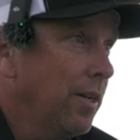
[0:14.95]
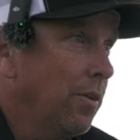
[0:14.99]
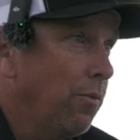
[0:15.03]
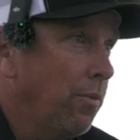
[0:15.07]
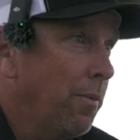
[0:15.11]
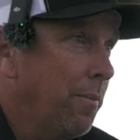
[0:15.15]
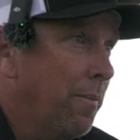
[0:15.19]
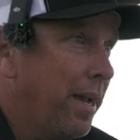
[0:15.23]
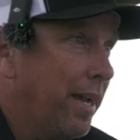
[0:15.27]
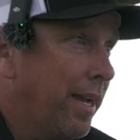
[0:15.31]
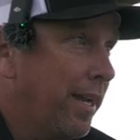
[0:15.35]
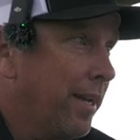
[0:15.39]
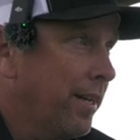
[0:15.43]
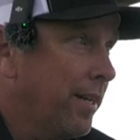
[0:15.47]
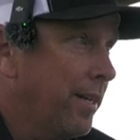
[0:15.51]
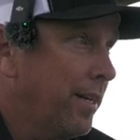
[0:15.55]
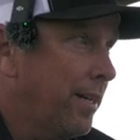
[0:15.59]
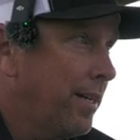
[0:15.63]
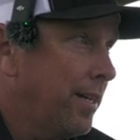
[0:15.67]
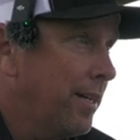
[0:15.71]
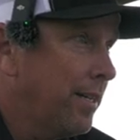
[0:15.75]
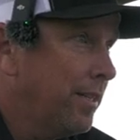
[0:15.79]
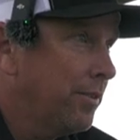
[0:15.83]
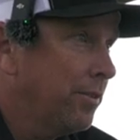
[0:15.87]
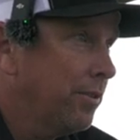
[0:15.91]
We're making
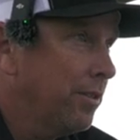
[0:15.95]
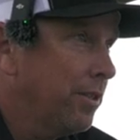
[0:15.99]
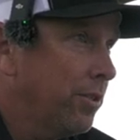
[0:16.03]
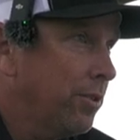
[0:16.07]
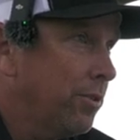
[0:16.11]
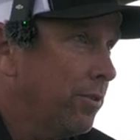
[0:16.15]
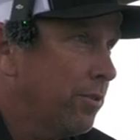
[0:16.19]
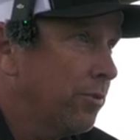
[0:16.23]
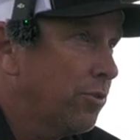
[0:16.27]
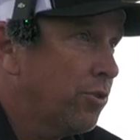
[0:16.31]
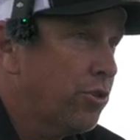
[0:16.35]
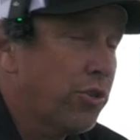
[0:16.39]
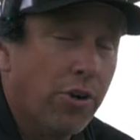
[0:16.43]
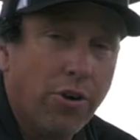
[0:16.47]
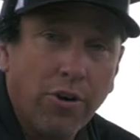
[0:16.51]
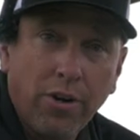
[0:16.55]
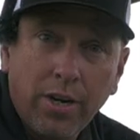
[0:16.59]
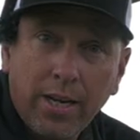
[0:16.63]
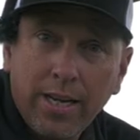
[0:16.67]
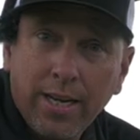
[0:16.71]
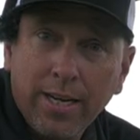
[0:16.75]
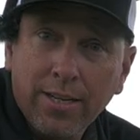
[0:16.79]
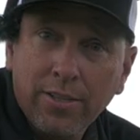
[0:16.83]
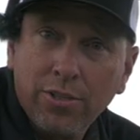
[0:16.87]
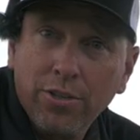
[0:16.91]
a little
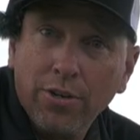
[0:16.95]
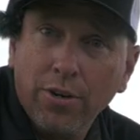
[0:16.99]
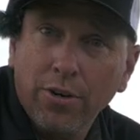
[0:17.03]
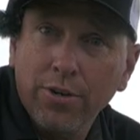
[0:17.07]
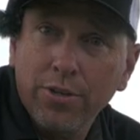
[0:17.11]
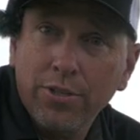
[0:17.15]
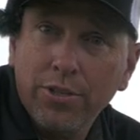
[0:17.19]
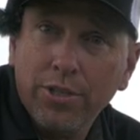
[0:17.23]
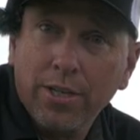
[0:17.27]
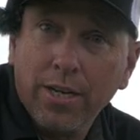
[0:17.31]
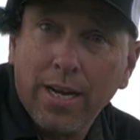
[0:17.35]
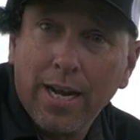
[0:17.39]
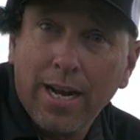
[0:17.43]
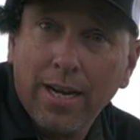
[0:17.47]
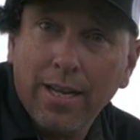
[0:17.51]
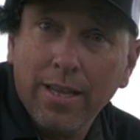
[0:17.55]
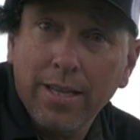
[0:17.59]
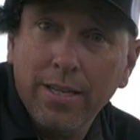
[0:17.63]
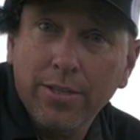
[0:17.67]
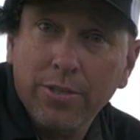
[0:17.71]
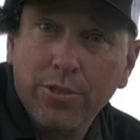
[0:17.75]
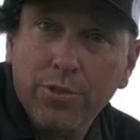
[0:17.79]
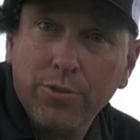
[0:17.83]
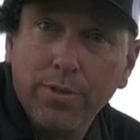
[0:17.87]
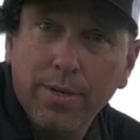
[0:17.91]
journey and excursion out
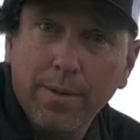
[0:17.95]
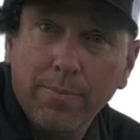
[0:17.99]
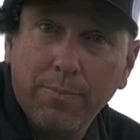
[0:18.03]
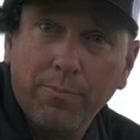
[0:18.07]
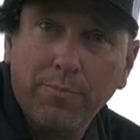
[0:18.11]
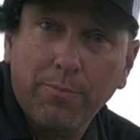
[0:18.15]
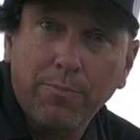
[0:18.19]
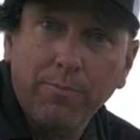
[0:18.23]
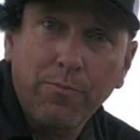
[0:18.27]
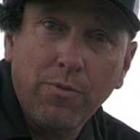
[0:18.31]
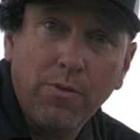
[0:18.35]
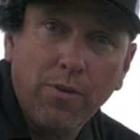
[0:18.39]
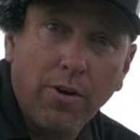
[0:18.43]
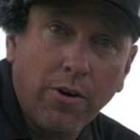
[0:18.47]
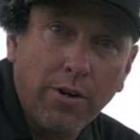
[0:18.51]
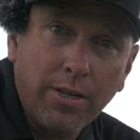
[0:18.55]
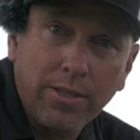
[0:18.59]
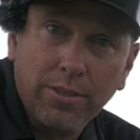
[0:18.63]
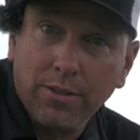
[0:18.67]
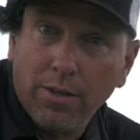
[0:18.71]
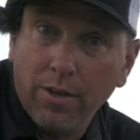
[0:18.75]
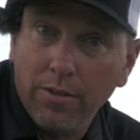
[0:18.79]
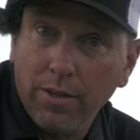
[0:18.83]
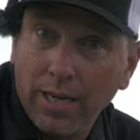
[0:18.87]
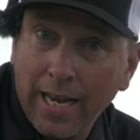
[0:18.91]
of this trip. You already
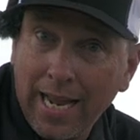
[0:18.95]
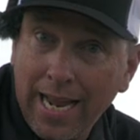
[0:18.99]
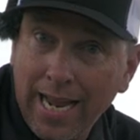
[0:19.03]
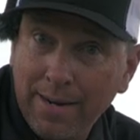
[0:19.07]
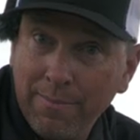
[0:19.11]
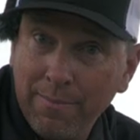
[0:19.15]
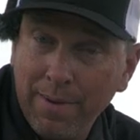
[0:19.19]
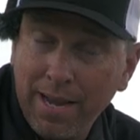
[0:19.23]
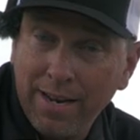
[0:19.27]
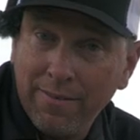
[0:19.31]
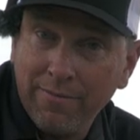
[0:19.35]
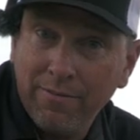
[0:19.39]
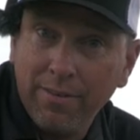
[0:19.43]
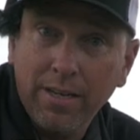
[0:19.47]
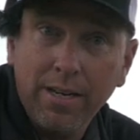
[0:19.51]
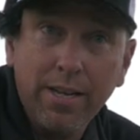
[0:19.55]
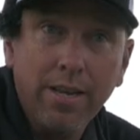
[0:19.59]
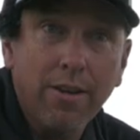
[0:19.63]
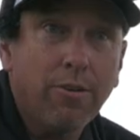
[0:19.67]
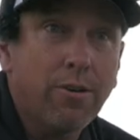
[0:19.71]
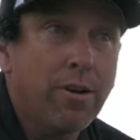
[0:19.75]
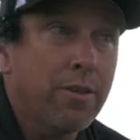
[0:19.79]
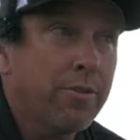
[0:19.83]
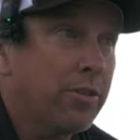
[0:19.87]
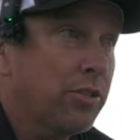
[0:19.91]
saw the Landman
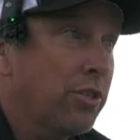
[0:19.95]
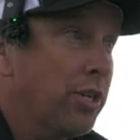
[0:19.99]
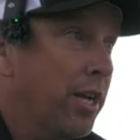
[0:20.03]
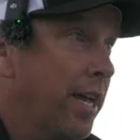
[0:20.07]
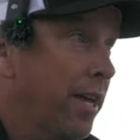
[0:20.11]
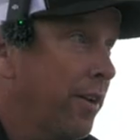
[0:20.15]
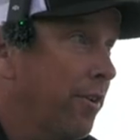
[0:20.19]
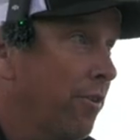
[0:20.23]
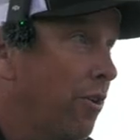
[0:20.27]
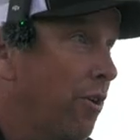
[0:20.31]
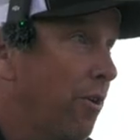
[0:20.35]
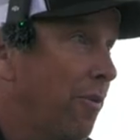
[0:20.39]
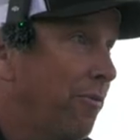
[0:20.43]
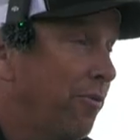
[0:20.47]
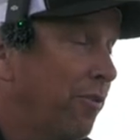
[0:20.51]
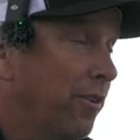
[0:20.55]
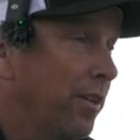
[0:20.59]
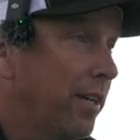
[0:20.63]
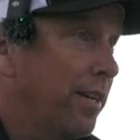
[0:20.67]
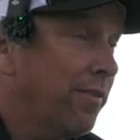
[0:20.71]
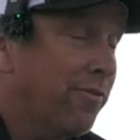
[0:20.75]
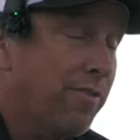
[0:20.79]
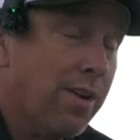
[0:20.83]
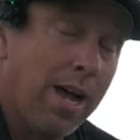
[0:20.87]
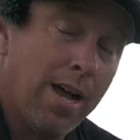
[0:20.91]
video on the channel,
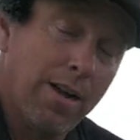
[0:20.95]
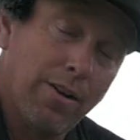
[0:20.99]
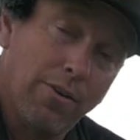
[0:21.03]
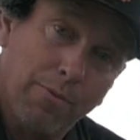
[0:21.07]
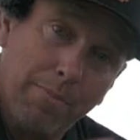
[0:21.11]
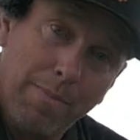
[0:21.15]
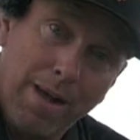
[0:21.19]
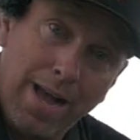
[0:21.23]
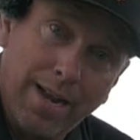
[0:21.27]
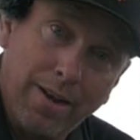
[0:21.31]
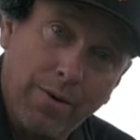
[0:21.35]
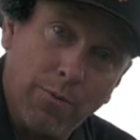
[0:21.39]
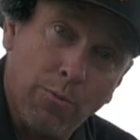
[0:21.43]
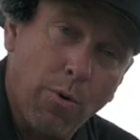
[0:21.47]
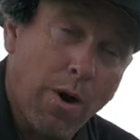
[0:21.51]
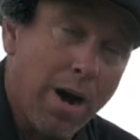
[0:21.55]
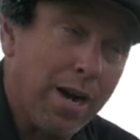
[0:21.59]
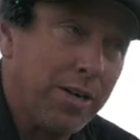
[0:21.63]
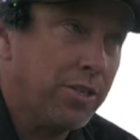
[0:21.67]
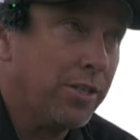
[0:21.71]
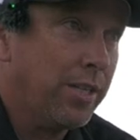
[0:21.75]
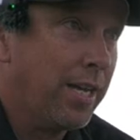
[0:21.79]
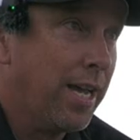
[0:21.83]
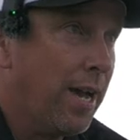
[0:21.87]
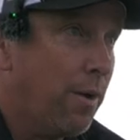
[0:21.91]
hopefully. If not, go back and
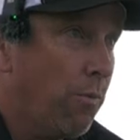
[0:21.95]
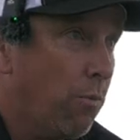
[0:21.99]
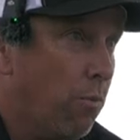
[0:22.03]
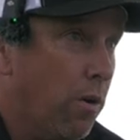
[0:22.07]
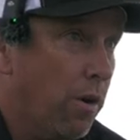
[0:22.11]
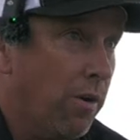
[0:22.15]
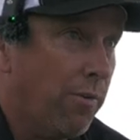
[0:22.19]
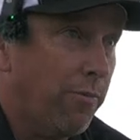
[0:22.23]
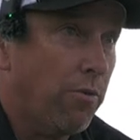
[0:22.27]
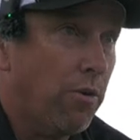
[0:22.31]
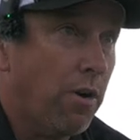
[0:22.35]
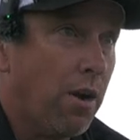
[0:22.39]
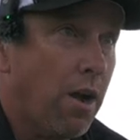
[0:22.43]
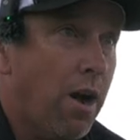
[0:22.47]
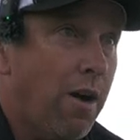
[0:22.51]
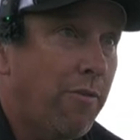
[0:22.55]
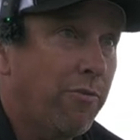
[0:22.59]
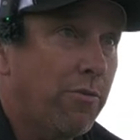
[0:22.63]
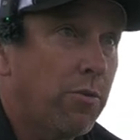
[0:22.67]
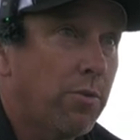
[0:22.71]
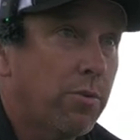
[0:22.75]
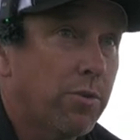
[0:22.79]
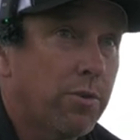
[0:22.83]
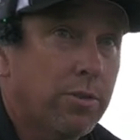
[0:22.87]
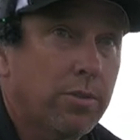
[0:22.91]
watch that. Wonderful
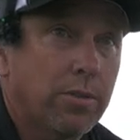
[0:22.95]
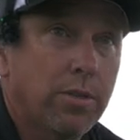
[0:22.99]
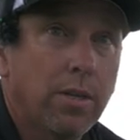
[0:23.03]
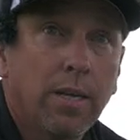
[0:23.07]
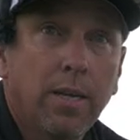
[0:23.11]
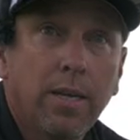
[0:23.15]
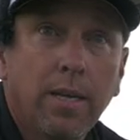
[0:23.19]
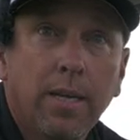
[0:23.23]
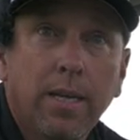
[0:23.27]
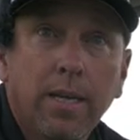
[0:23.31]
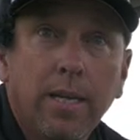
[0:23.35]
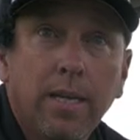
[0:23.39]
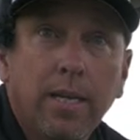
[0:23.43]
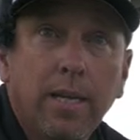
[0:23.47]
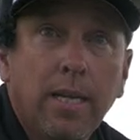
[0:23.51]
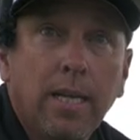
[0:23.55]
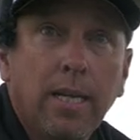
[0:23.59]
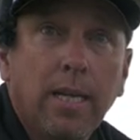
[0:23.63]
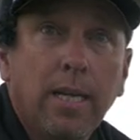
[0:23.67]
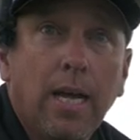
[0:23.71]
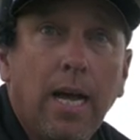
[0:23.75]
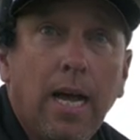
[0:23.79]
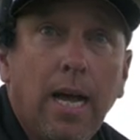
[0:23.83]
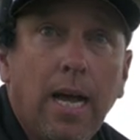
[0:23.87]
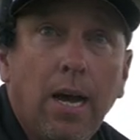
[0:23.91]
golf course.
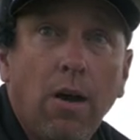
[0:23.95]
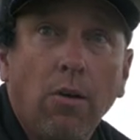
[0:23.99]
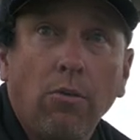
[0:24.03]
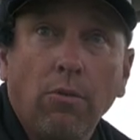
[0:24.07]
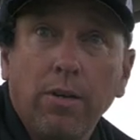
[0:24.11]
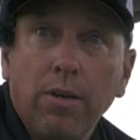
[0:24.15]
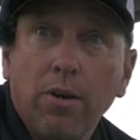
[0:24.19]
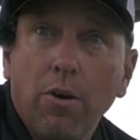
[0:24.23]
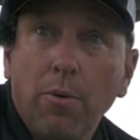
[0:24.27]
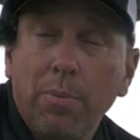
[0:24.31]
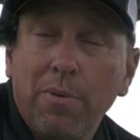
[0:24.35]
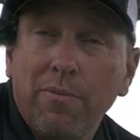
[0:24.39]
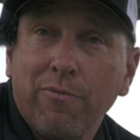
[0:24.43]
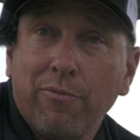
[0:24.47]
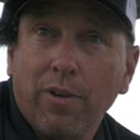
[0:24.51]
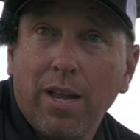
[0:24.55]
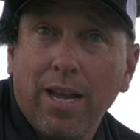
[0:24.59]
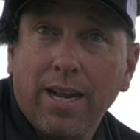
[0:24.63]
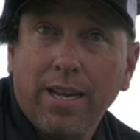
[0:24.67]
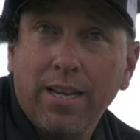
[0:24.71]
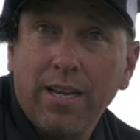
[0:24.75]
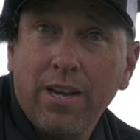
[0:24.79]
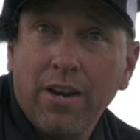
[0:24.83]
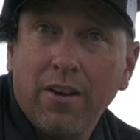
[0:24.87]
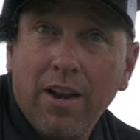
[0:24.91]
Only open for
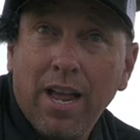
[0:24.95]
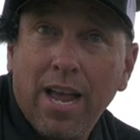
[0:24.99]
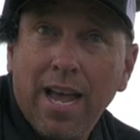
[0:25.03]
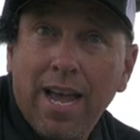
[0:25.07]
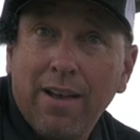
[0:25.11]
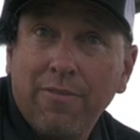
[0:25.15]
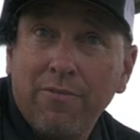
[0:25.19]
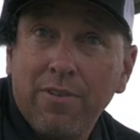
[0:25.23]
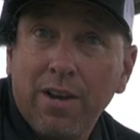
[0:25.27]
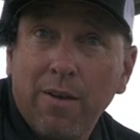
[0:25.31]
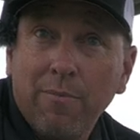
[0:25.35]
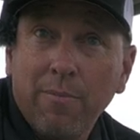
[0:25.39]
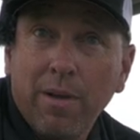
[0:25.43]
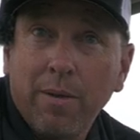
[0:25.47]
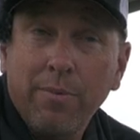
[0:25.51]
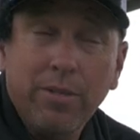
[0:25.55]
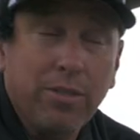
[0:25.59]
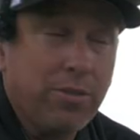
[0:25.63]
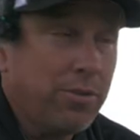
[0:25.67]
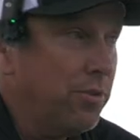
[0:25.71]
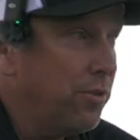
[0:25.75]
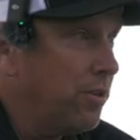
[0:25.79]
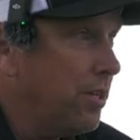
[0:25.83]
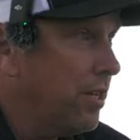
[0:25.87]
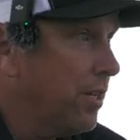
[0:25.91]
like a year and a half now,
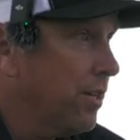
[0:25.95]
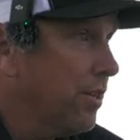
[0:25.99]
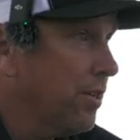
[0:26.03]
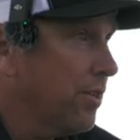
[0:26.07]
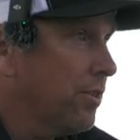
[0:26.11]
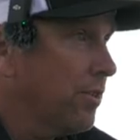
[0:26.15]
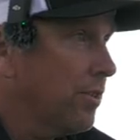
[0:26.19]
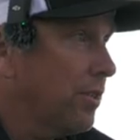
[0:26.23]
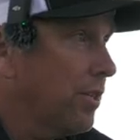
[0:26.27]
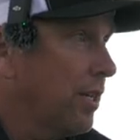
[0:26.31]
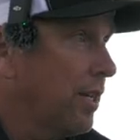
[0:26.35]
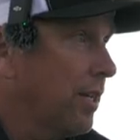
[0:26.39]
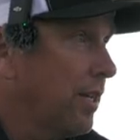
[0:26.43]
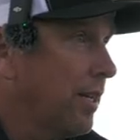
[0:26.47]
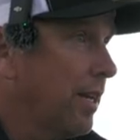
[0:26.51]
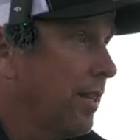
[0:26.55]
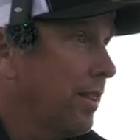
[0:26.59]
maybe 2 years.